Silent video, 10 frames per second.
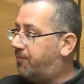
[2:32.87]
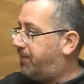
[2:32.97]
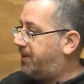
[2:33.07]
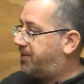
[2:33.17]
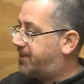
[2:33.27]
I've
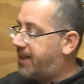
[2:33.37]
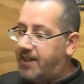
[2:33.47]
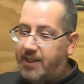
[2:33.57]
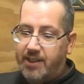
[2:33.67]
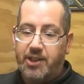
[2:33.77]
been
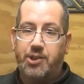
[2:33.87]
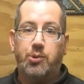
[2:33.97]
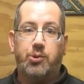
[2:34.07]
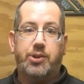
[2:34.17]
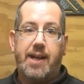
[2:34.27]
sanding this
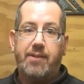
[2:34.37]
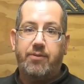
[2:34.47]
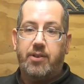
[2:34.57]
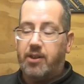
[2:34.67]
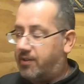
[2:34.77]
door
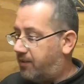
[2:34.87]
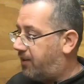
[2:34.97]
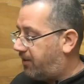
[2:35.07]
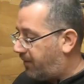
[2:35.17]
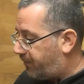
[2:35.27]
down
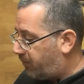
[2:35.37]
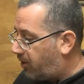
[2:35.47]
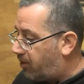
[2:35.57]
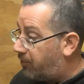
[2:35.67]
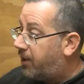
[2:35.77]
uh, for a
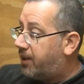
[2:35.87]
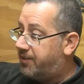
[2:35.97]
while.